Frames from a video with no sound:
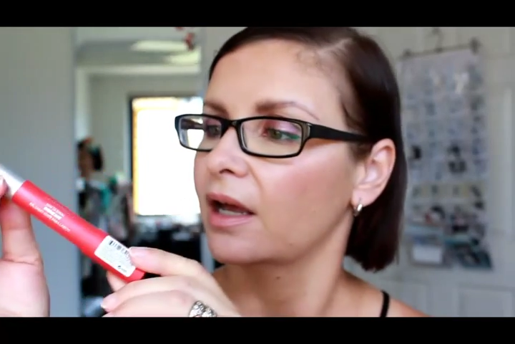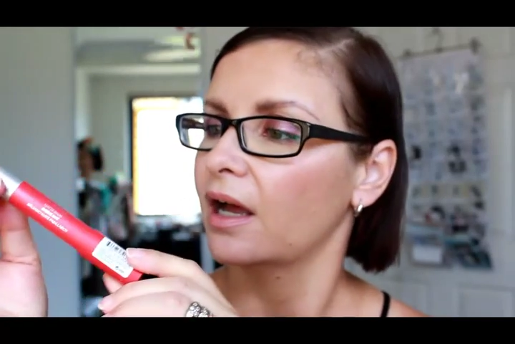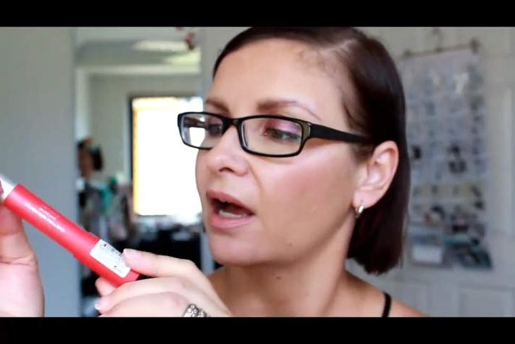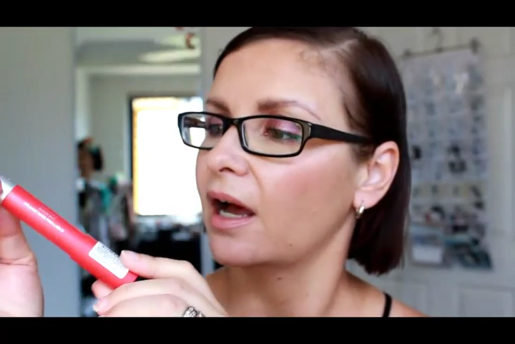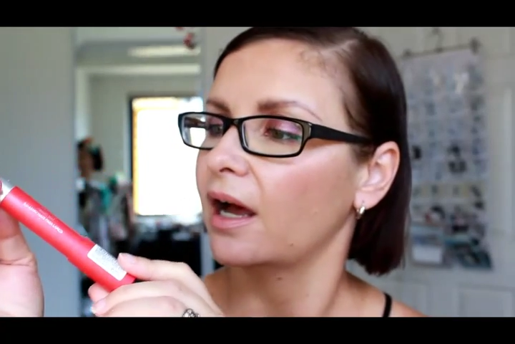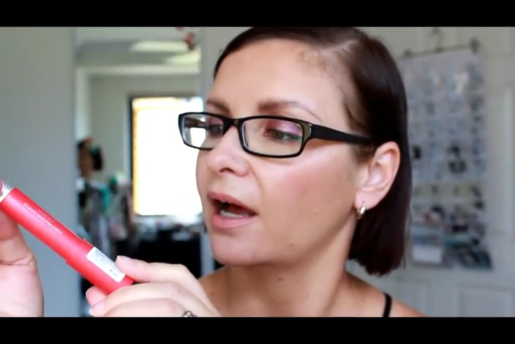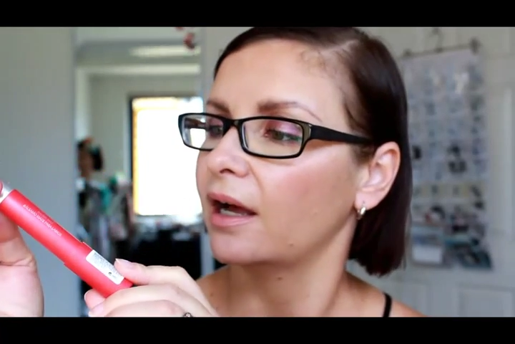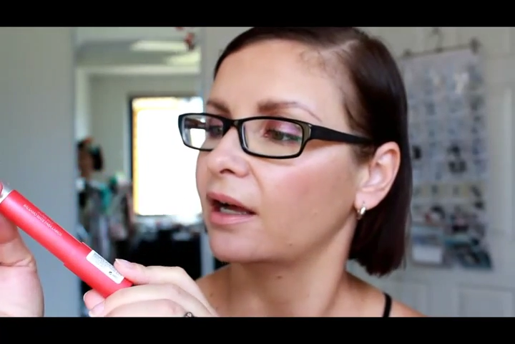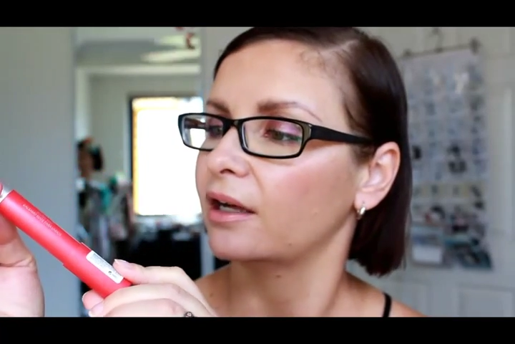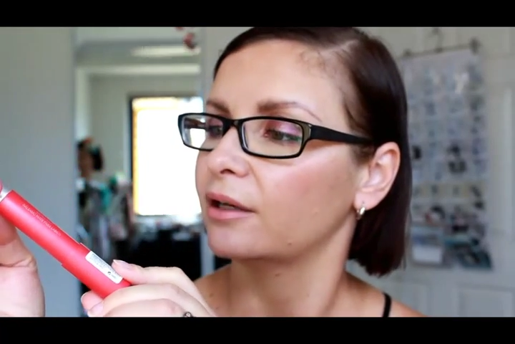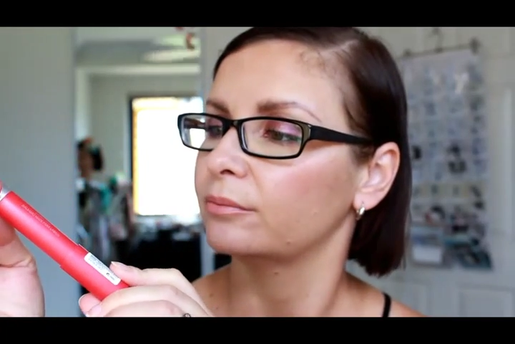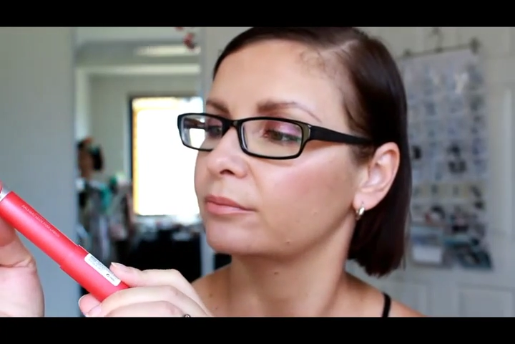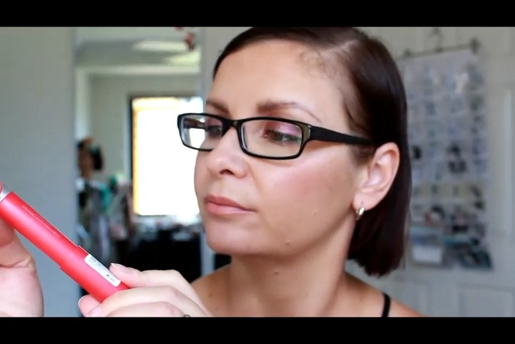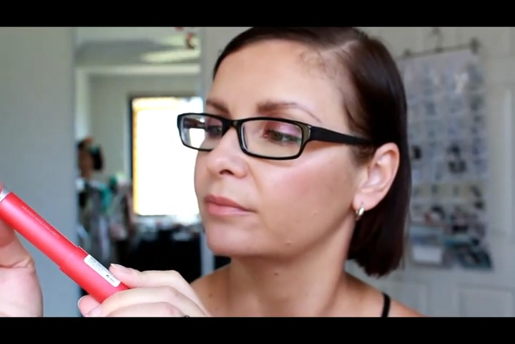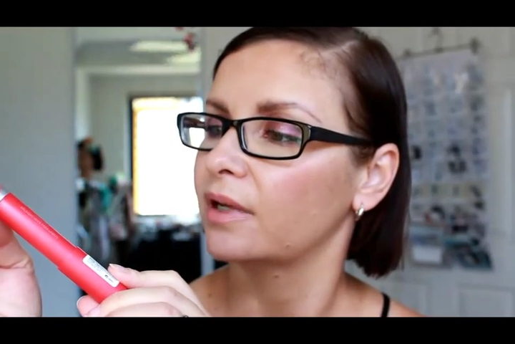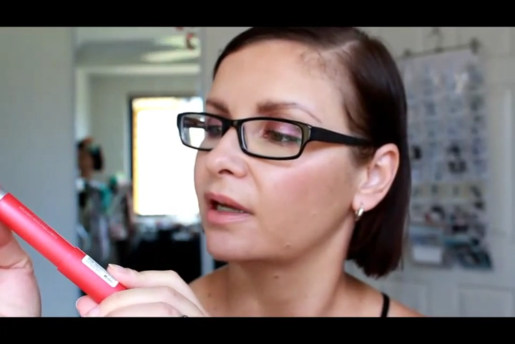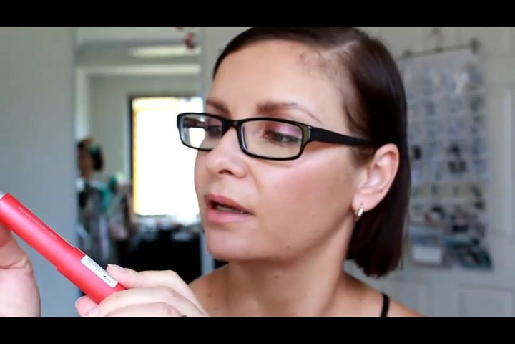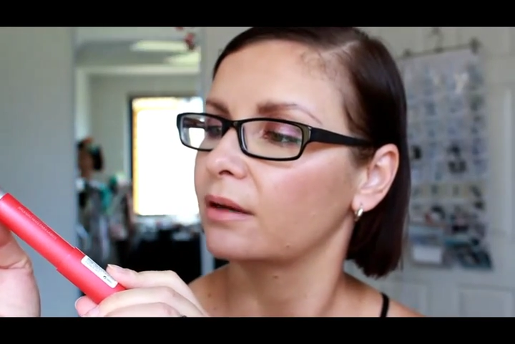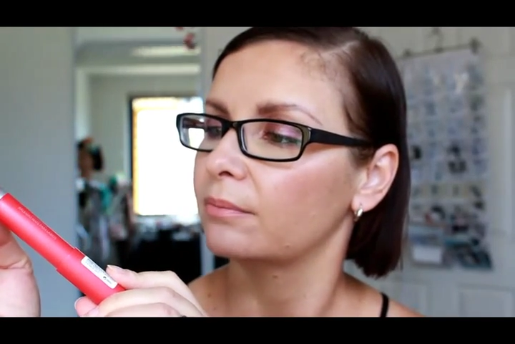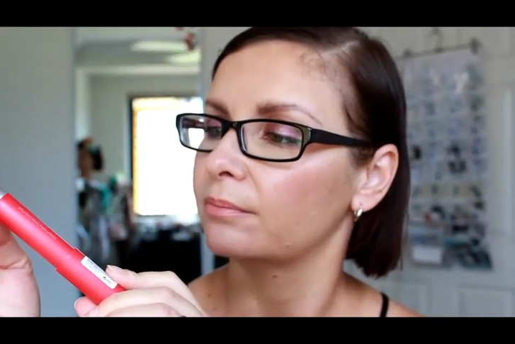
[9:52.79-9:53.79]

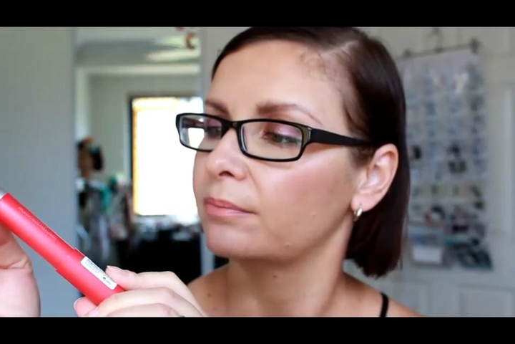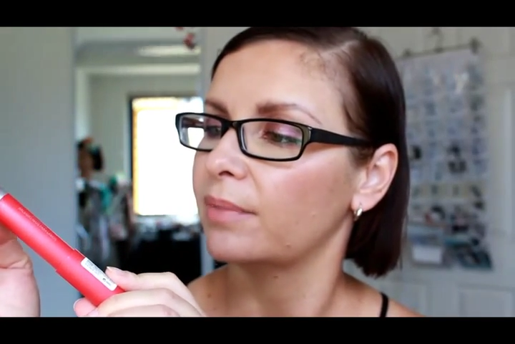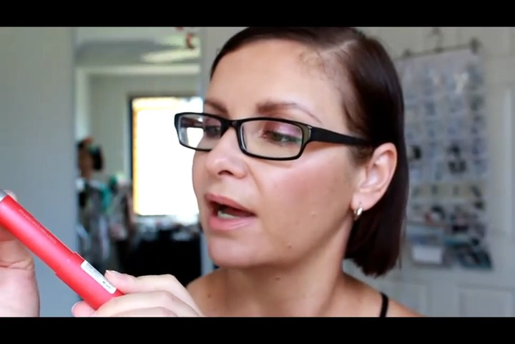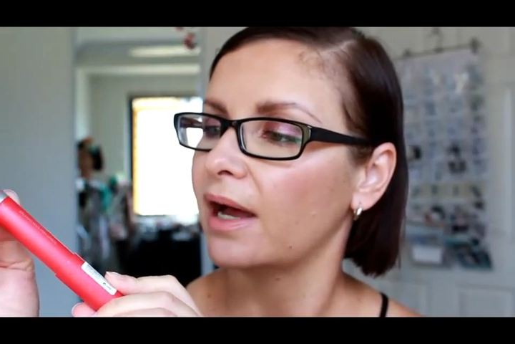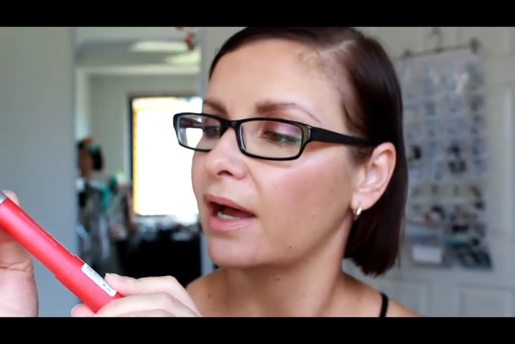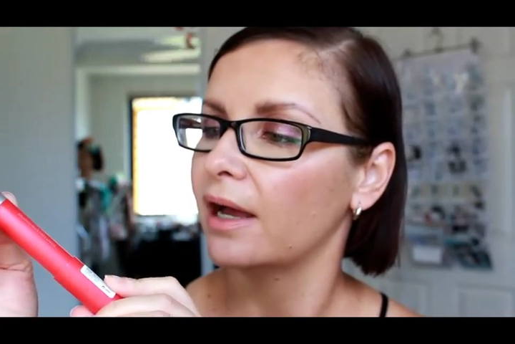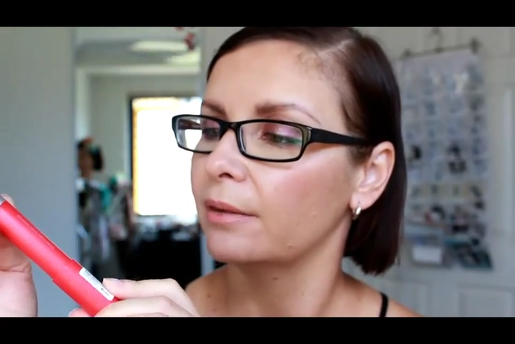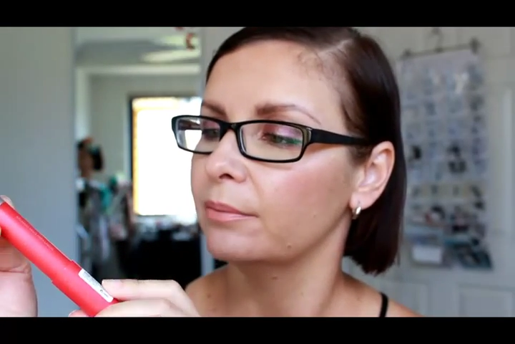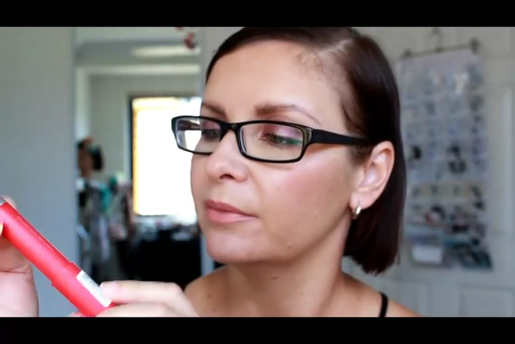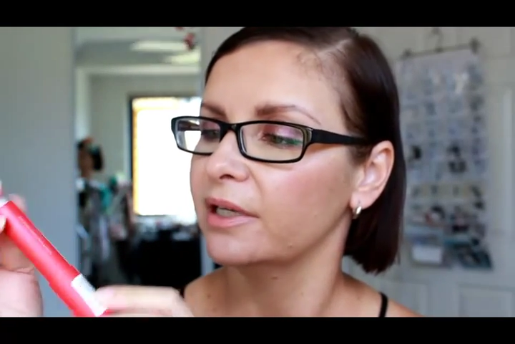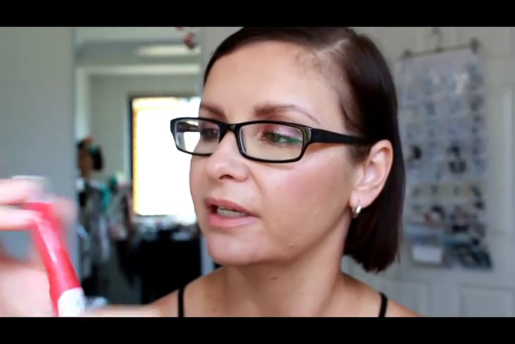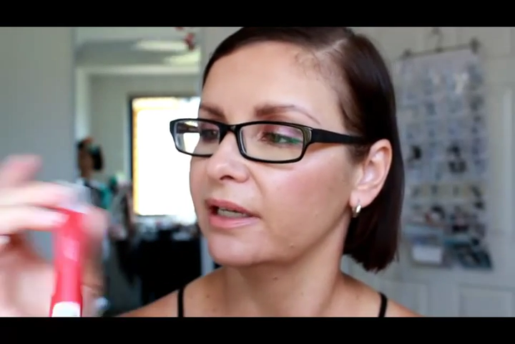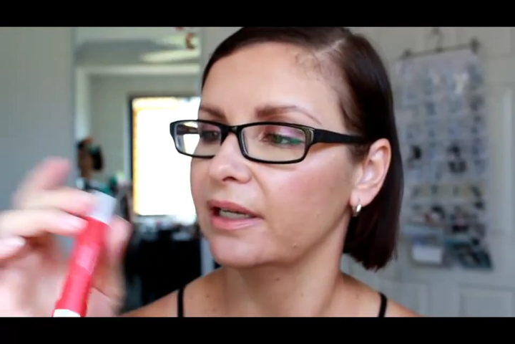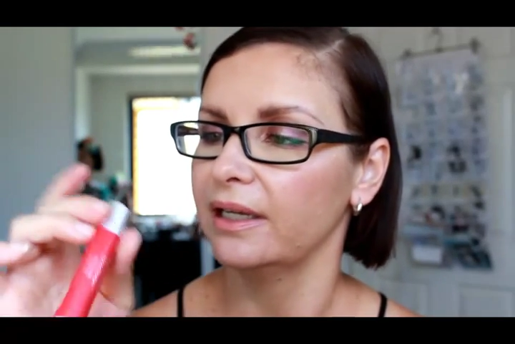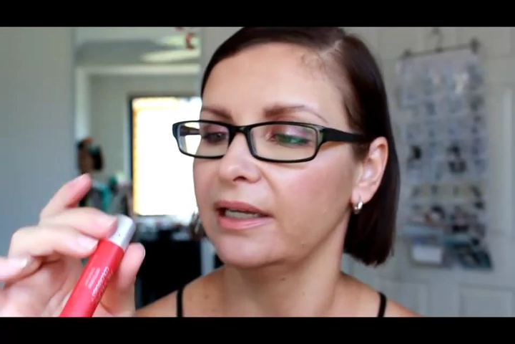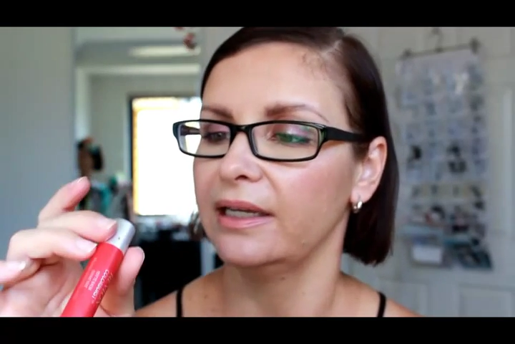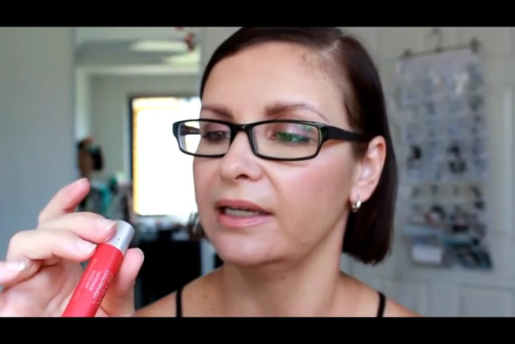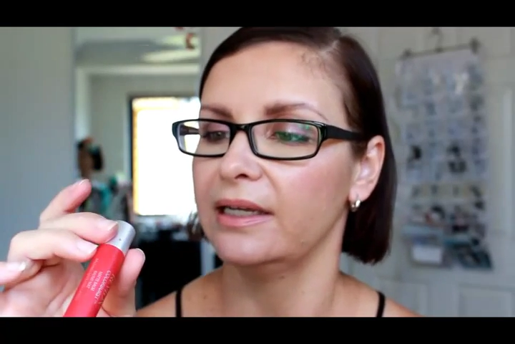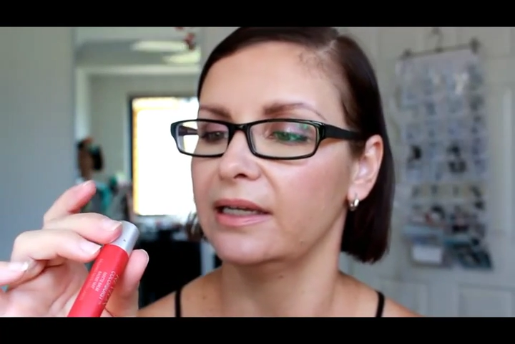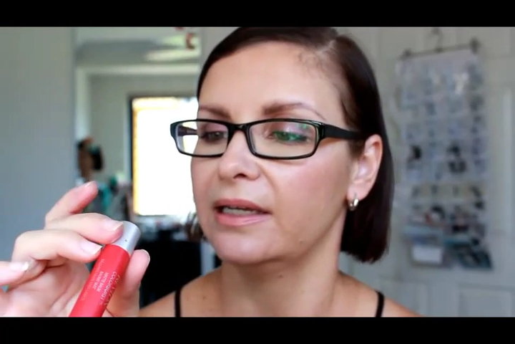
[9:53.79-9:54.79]
Balm
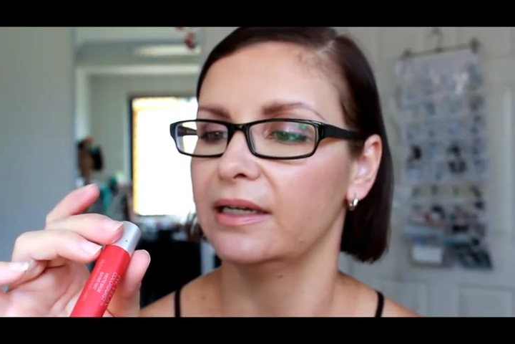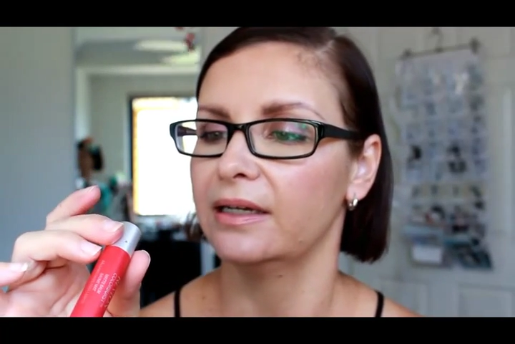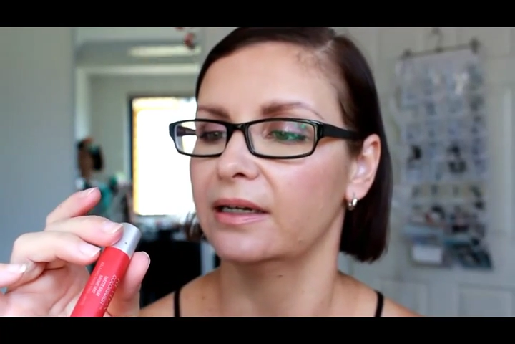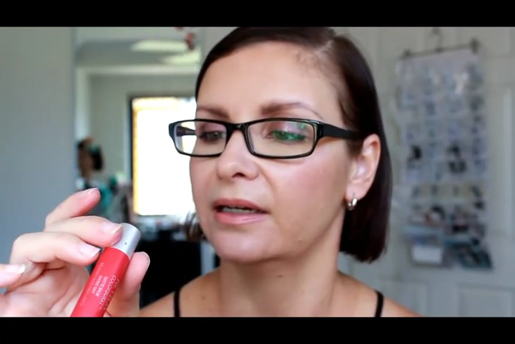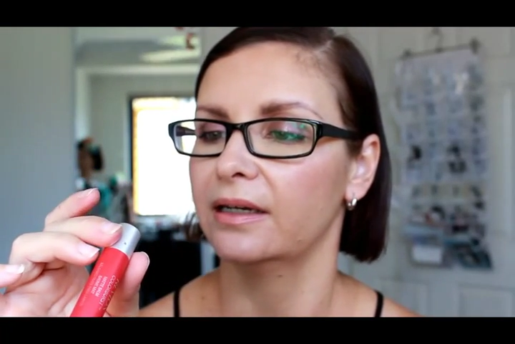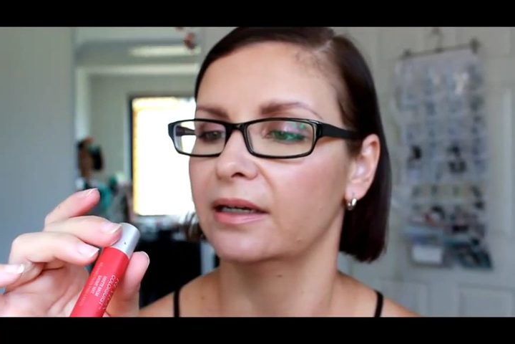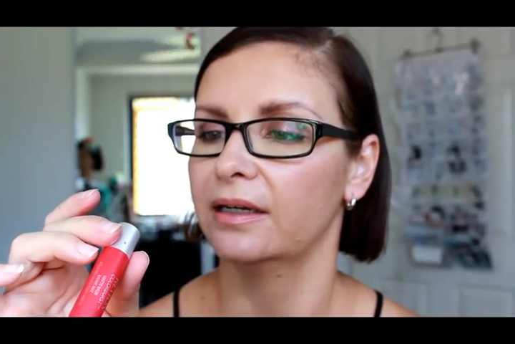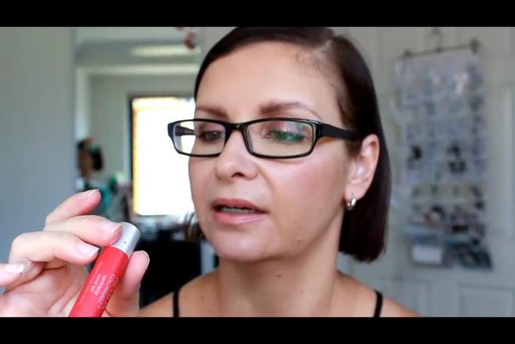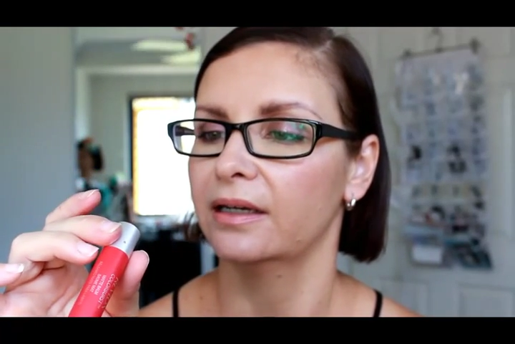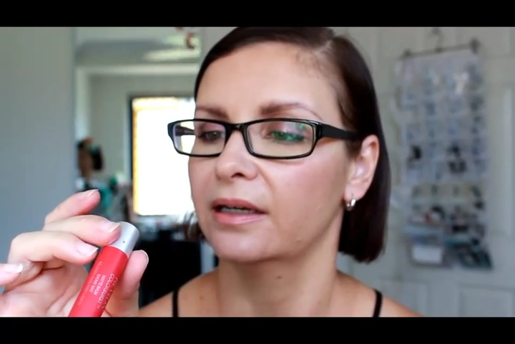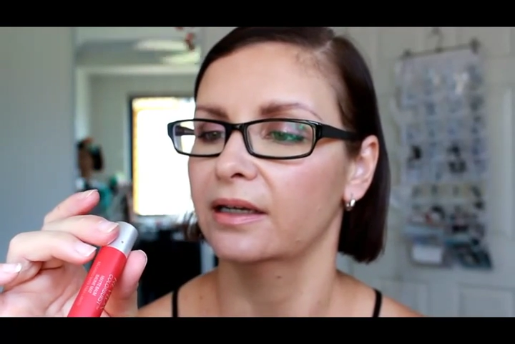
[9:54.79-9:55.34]
in